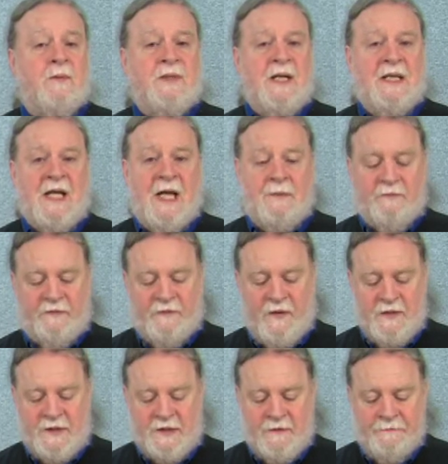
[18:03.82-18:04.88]
when they came
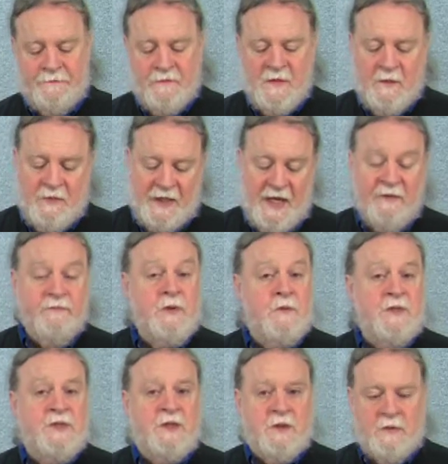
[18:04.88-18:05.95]
first, but
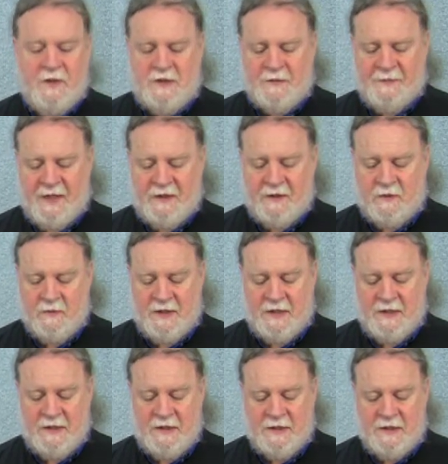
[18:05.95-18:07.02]
afterwards decreased by
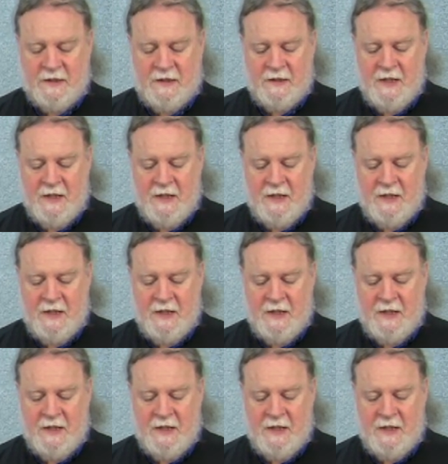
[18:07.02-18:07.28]
degrees.